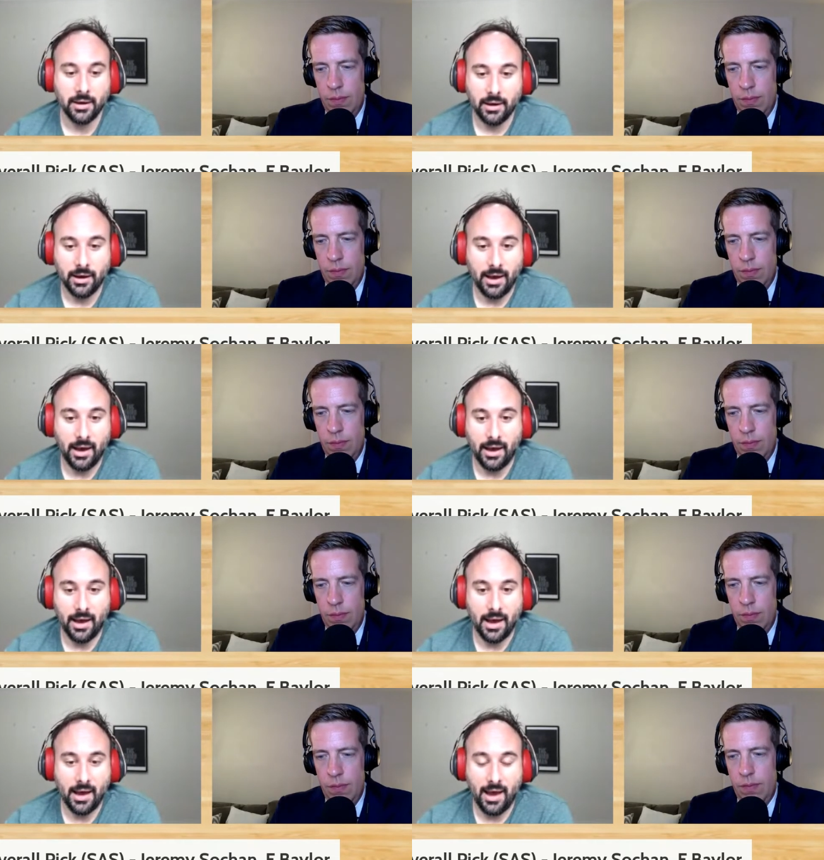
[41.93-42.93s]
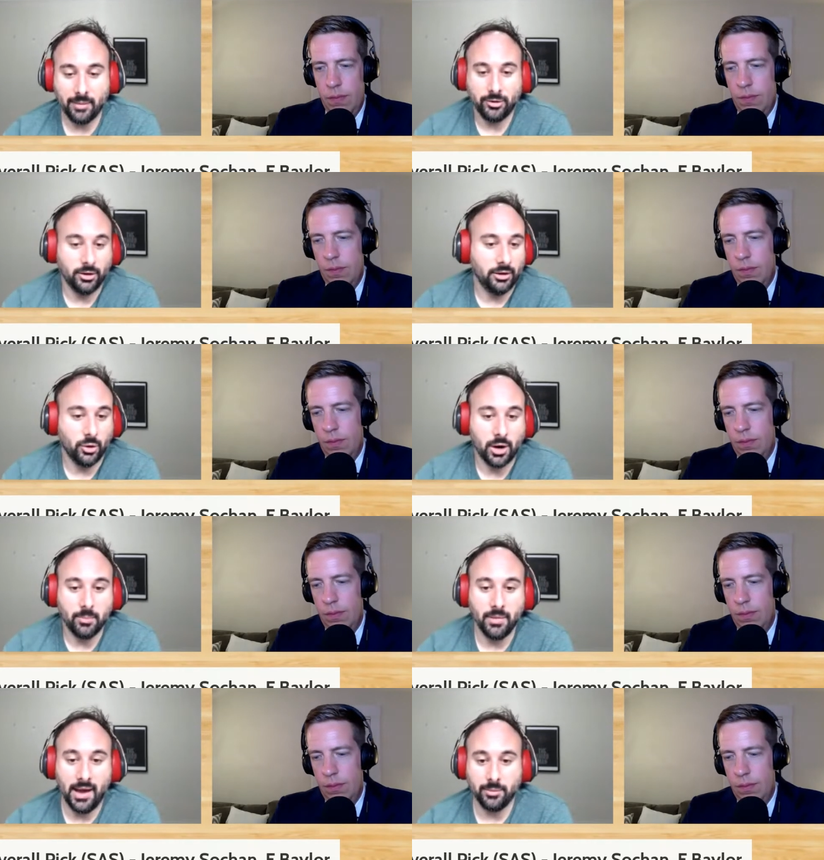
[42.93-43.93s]
Speaker 1: Uh, absolutely adore him.
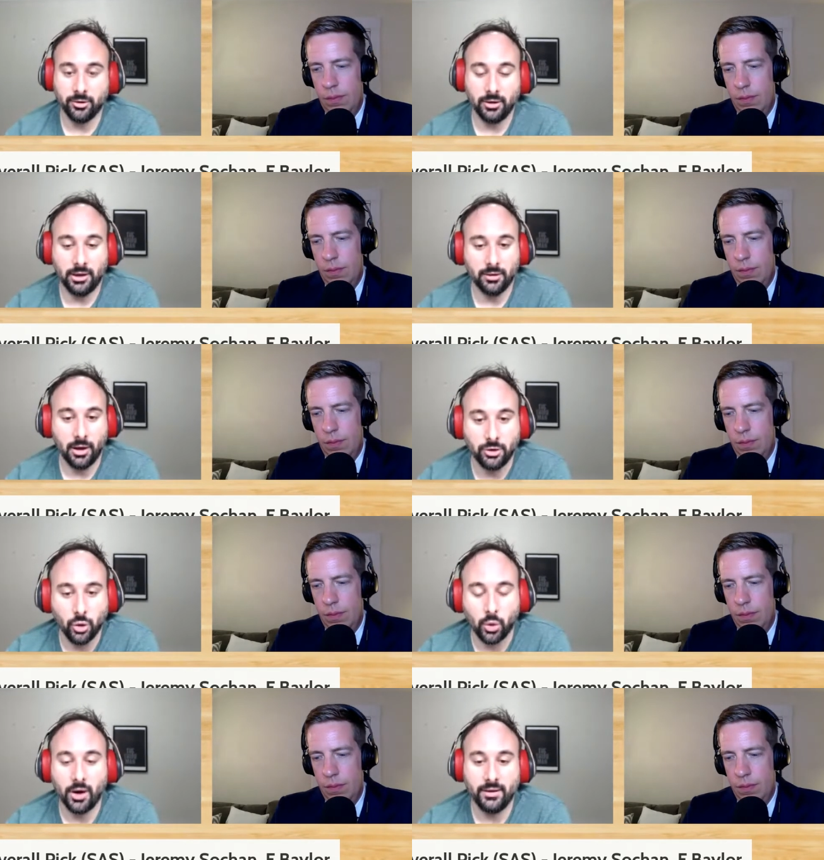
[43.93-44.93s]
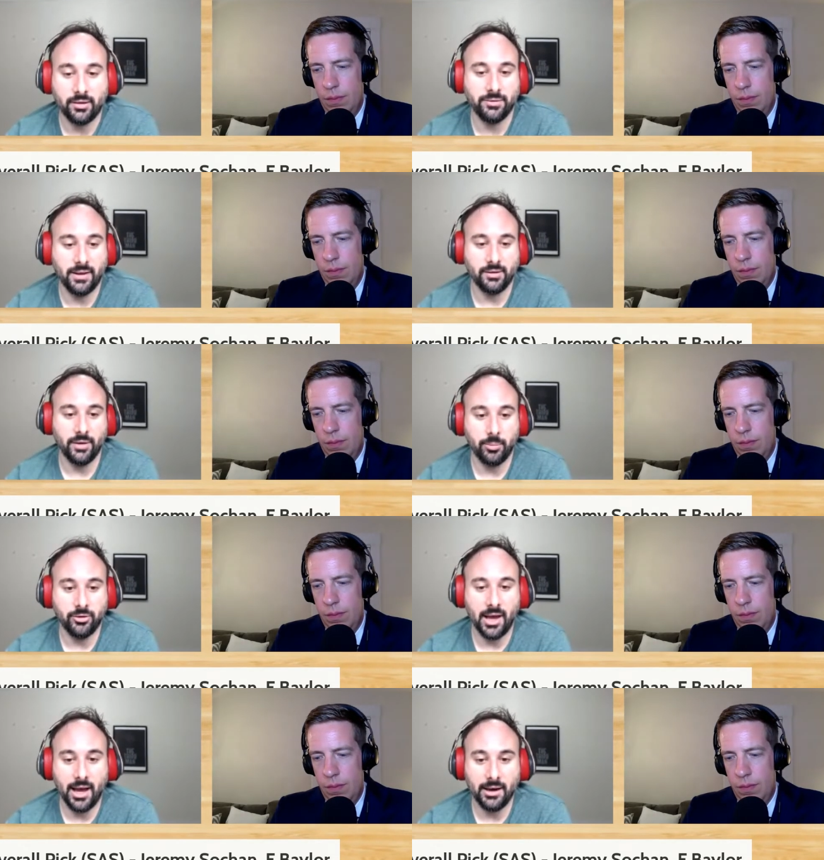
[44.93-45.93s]
Absolutely adore his defensive
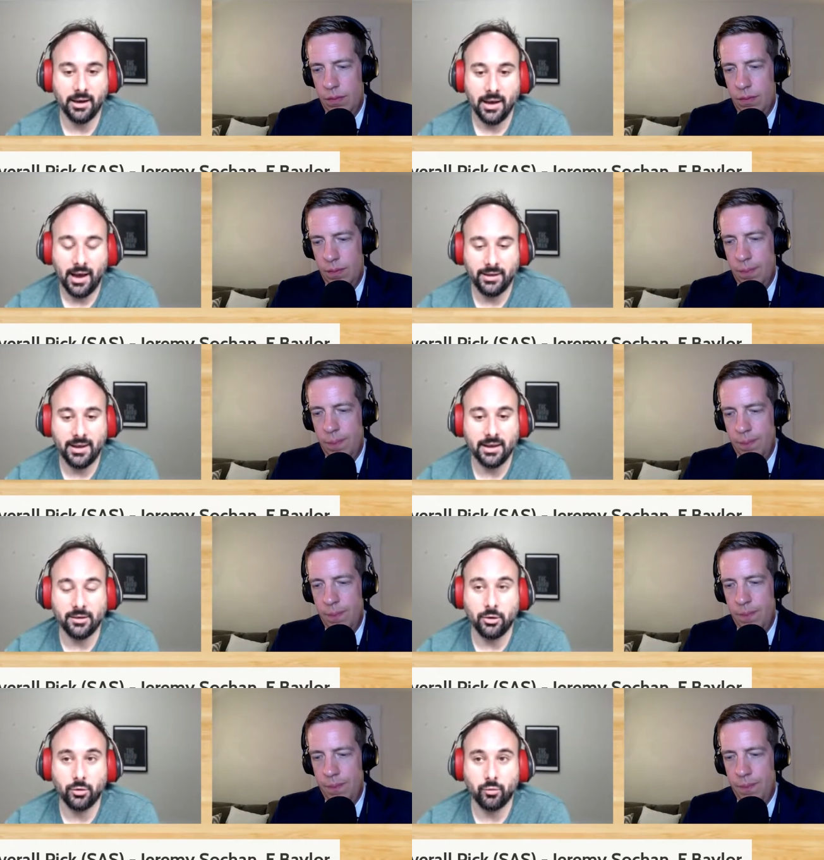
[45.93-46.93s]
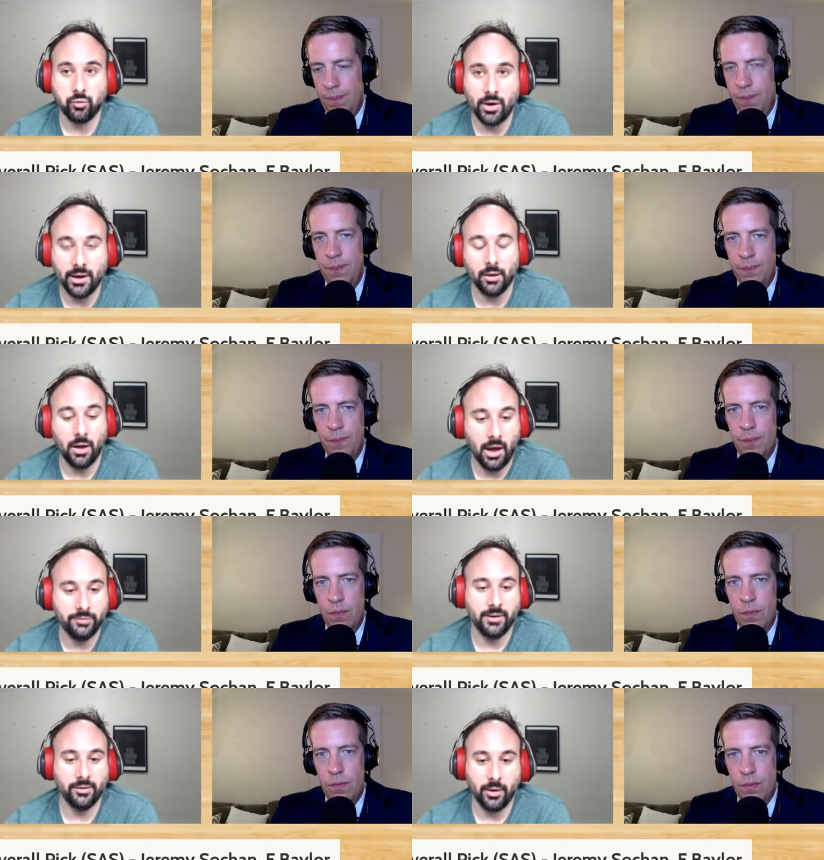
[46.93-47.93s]
upside. I think he has a real
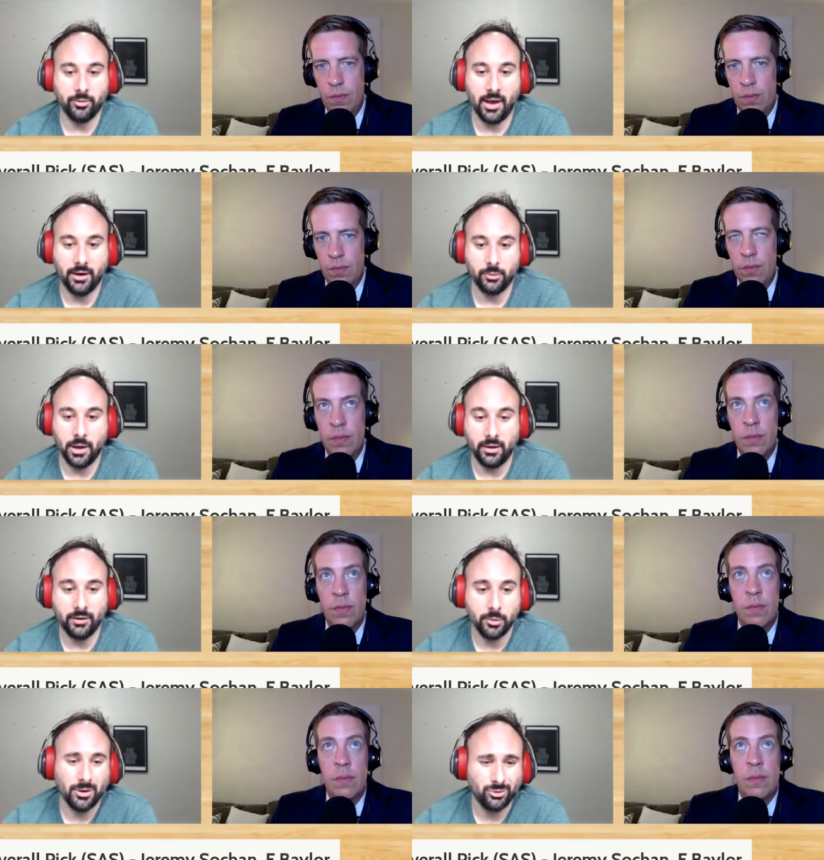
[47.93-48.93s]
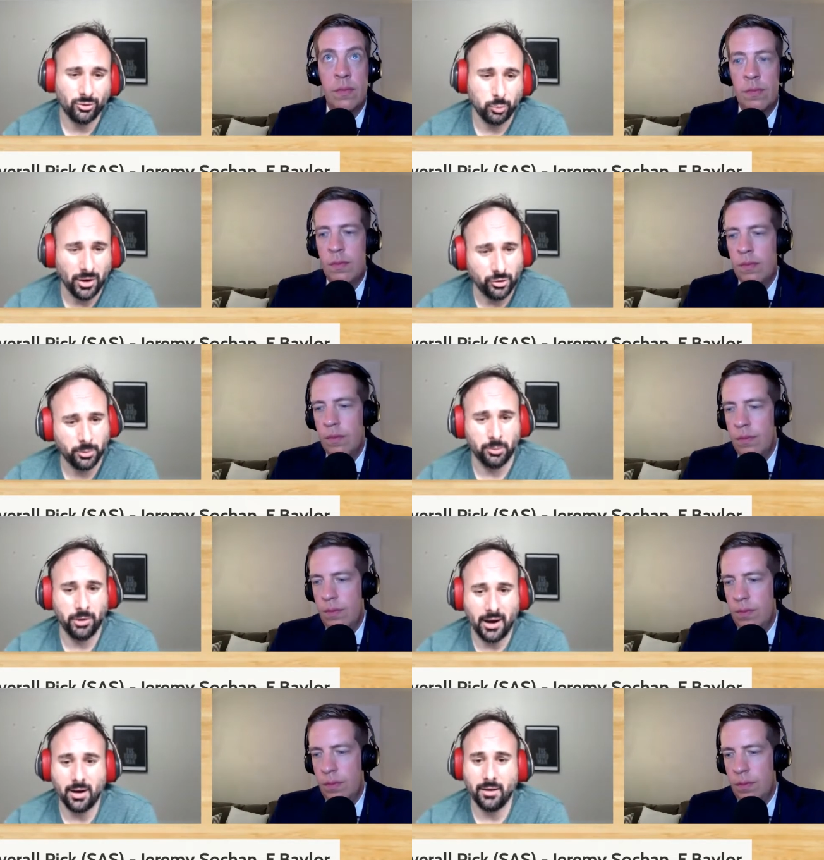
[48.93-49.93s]
offensive upside as well. He's the most switchable
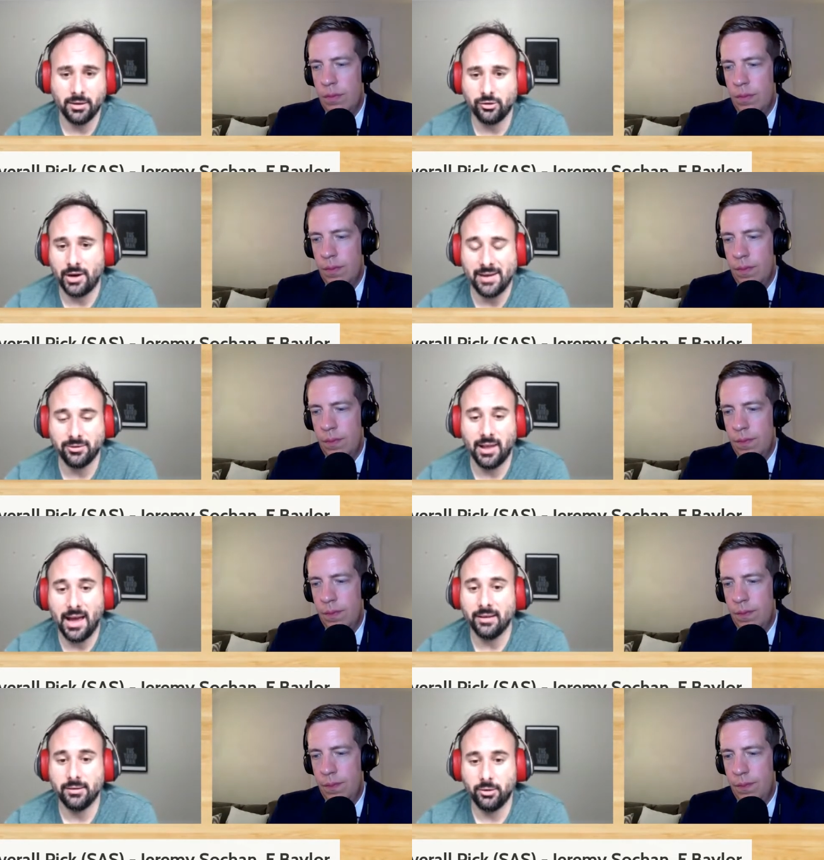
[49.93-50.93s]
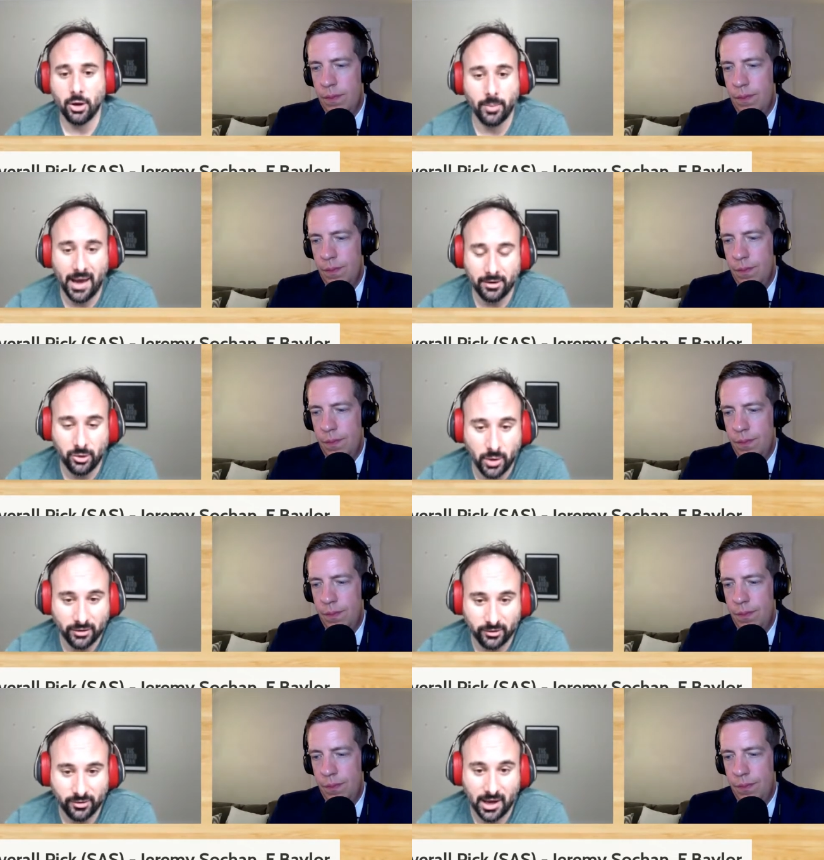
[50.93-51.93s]
player in this draft class. You go back and you watch
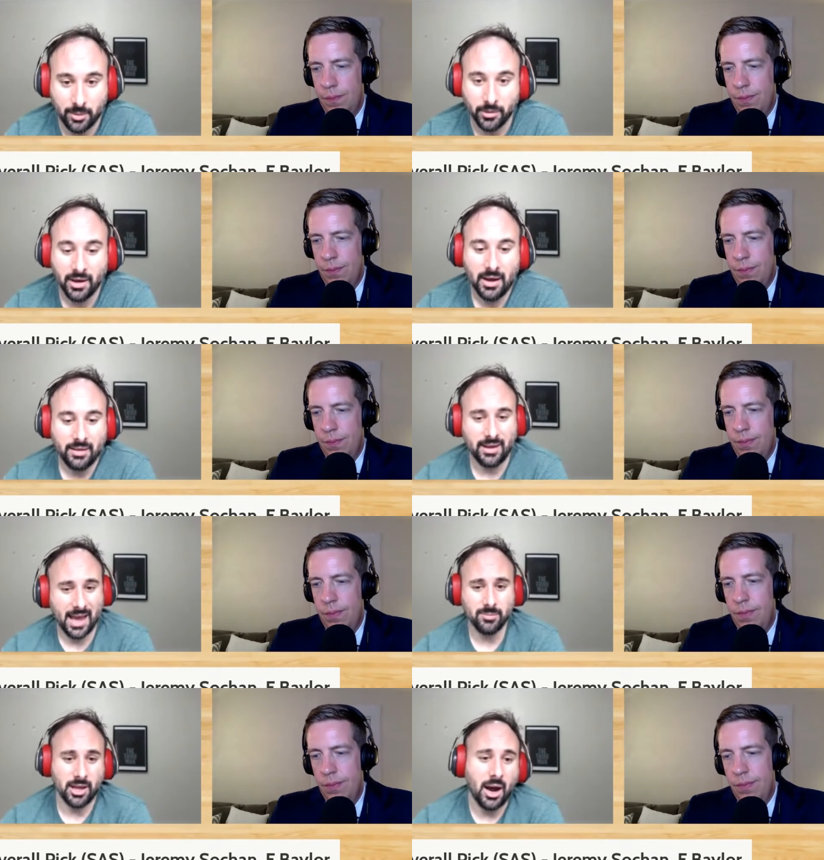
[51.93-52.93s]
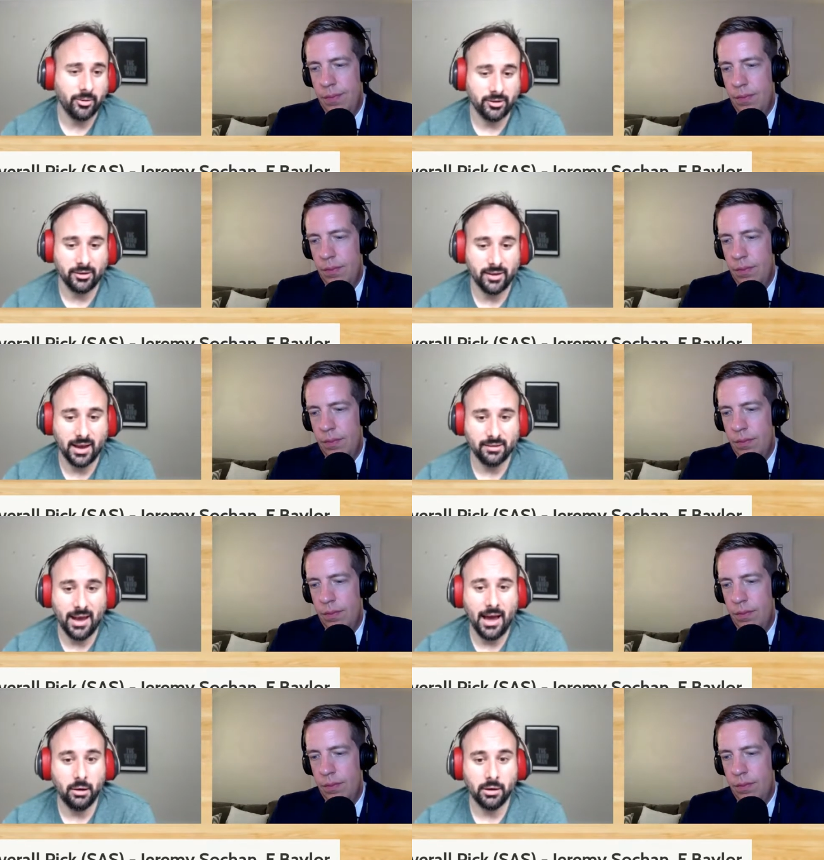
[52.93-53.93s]
his tape. The game that obviously stands
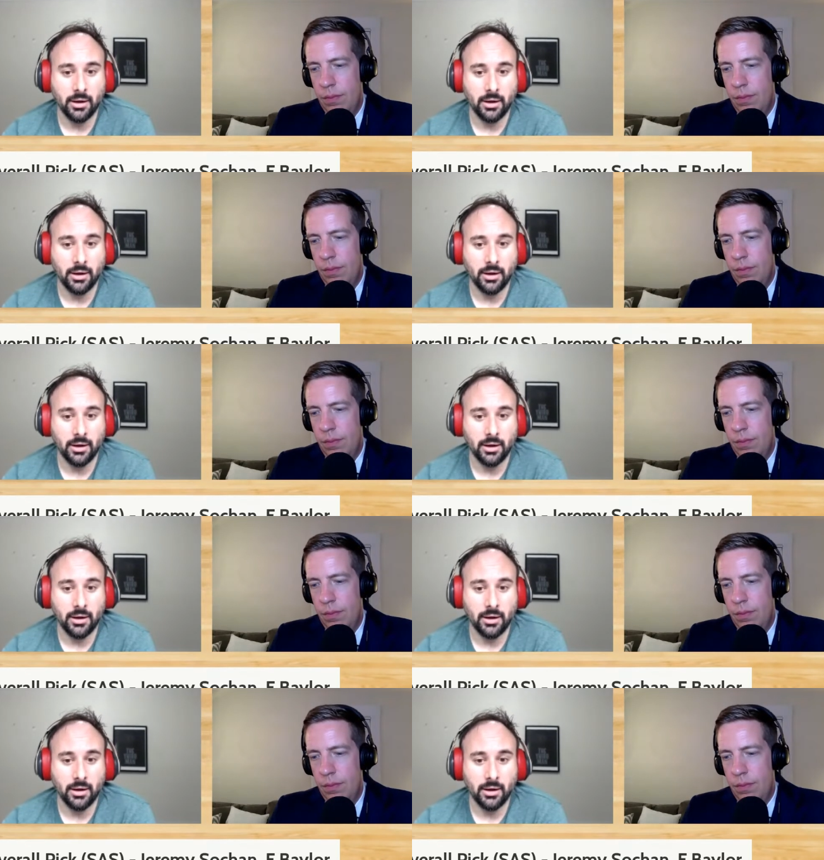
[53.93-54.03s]
out